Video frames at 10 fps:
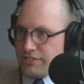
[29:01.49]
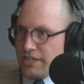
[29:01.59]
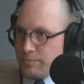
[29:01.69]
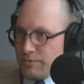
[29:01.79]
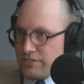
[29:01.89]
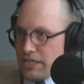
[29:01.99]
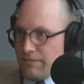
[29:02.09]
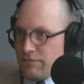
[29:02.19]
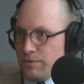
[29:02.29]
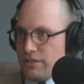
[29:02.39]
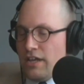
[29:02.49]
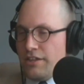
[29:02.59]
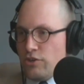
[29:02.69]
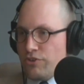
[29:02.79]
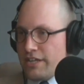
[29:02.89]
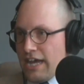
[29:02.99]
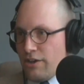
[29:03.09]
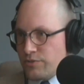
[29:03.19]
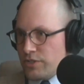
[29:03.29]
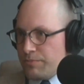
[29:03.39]
It has to be saved. But they'll get a
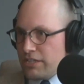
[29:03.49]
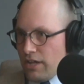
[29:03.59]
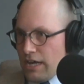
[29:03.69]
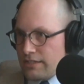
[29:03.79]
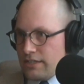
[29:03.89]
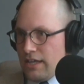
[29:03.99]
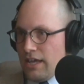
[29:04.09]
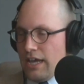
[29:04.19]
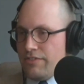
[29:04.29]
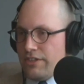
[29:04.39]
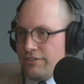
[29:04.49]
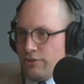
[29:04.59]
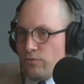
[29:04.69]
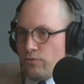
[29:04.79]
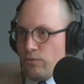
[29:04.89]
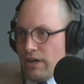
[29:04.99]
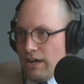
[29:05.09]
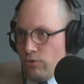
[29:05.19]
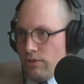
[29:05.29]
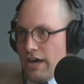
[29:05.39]
house with a big lot, and then
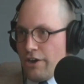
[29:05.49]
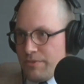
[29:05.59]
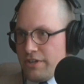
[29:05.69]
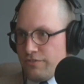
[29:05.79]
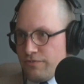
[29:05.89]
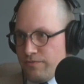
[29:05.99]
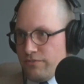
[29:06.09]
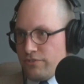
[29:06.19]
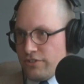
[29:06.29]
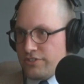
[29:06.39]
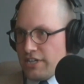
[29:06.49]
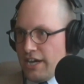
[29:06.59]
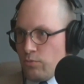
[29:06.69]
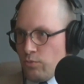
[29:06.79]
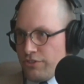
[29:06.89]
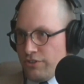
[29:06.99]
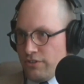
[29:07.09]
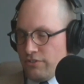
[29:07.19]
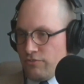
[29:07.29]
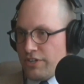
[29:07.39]
they'll hire me to design with
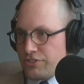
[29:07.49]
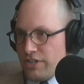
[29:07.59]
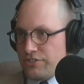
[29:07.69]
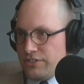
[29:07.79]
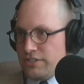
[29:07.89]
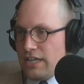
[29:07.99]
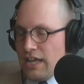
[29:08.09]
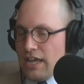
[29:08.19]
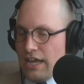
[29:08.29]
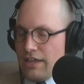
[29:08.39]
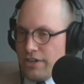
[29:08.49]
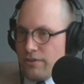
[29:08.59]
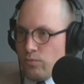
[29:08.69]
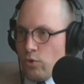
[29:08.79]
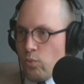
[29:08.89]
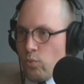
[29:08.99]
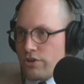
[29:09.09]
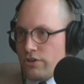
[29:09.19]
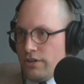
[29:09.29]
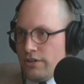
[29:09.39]
the restoration, and then we'll work
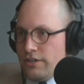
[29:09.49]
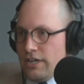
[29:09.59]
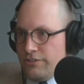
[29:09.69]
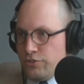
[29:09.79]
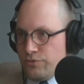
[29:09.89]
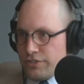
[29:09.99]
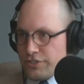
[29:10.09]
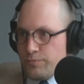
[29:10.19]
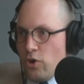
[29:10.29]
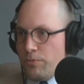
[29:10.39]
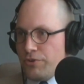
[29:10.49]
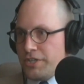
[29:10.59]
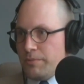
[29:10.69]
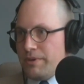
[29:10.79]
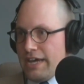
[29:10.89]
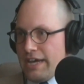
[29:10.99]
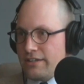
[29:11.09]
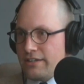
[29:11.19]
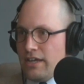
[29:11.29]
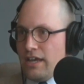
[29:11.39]
on doing a small building in the back.
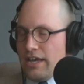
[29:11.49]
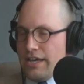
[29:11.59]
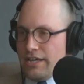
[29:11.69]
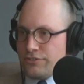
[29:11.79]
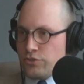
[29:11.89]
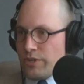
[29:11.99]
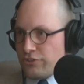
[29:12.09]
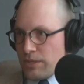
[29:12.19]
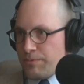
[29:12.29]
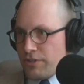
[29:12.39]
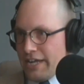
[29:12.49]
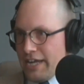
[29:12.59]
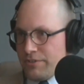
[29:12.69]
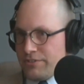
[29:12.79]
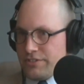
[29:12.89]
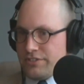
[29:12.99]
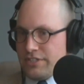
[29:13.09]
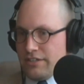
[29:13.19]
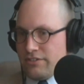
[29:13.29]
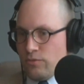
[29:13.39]
And so what typically happens is
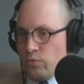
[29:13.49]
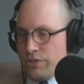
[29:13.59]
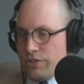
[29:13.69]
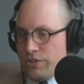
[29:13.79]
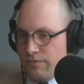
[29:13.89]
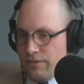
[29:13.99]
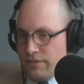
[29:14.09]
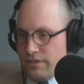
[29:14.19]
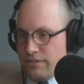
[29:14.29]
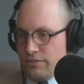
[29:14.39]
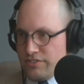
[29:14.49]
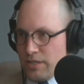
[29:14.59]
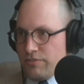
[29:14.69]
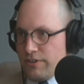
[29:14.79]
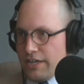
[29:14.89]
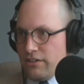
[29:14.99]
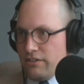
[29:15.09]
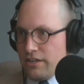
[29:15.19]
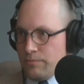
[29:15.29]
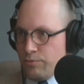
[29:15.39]
that when they have subdivide the
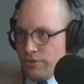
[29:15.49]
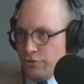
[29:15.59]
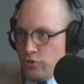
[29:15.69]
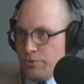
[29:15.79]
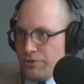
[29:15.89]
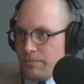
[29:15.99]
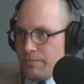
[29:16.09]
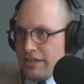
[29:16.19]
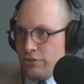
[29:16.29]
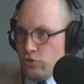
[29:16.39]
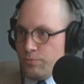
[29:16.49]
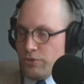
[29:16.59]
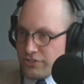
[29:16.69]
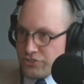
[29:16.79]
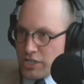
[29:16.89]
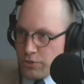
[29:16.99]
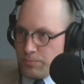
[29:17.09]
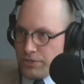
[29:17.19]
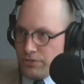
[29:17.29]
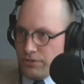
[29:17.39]
lot and put a new building in the back, the new building's cheaper to
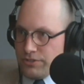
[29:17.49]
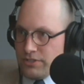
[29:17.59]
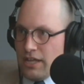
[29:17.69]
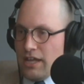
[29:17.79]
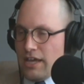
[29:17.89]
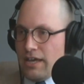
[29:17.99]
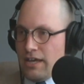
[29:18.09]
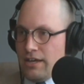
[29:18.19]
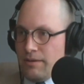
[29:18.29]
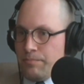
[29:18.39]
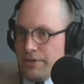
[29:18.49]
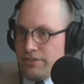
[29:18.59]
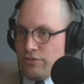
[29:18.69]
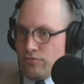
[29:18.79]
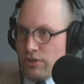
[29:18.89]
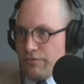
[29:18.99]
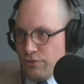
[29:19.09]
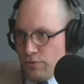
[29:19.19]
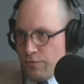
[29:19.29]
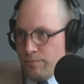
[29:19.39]
build, but the
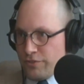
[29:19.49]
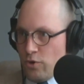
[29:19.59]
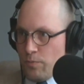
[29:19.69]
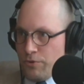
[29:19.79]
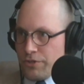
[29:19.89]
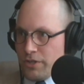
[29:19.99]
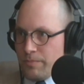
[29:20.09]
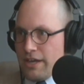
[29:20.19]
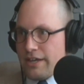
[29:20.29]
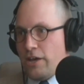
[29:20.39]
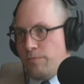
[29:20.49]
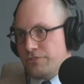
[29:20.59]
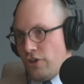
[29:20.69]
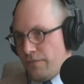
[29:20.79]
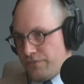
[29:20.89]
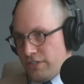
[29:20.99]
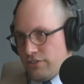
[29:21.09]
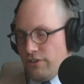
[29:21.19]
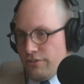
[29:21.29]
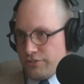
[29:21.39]
revenue from the small building in the back helps to offset the
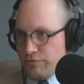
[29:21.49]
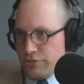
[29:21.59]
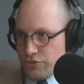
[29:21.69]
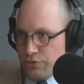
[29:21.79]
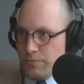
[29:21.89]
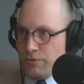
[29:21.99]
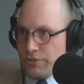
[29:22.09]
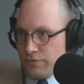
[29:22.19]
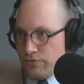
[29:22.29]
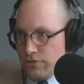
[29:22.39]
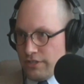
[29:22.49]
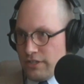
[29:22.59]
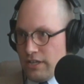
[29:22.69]
cost of restoring the building in the front.